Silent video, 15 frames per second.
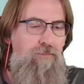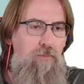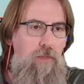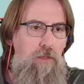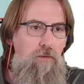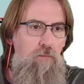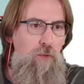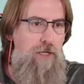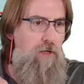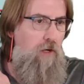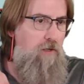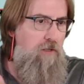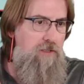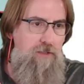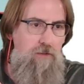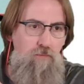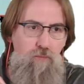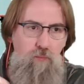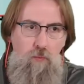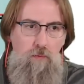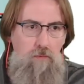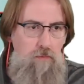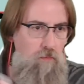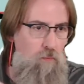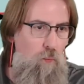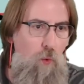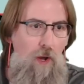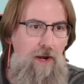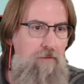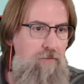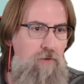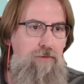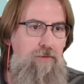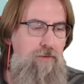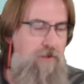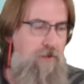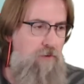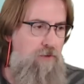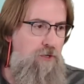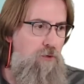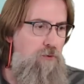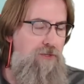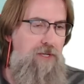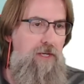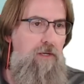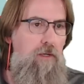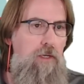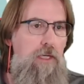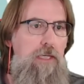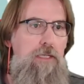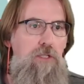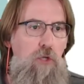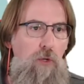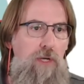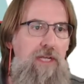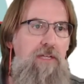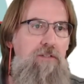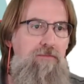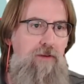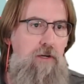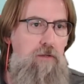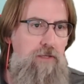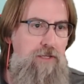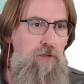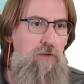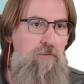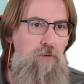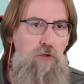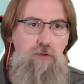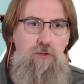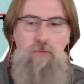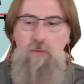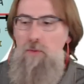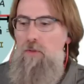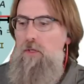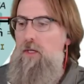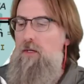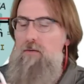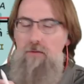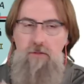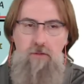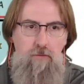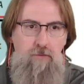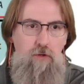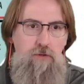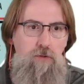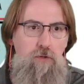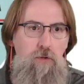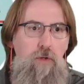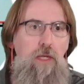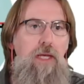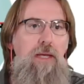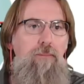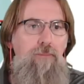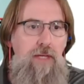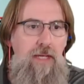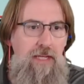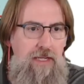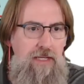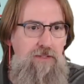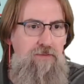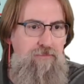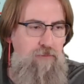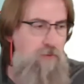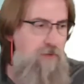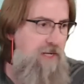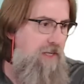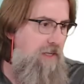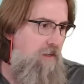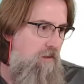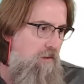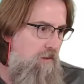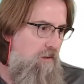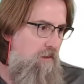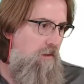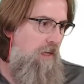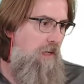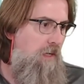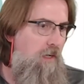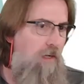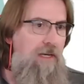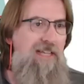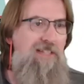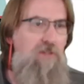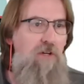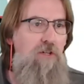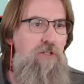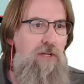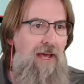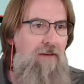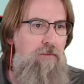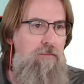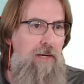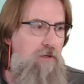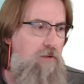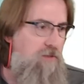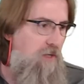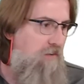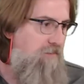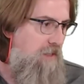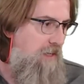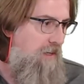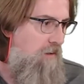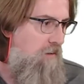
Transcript: regardless of whatever you're using. So it is fairly universal. It is free as long as you have a Microsoft account.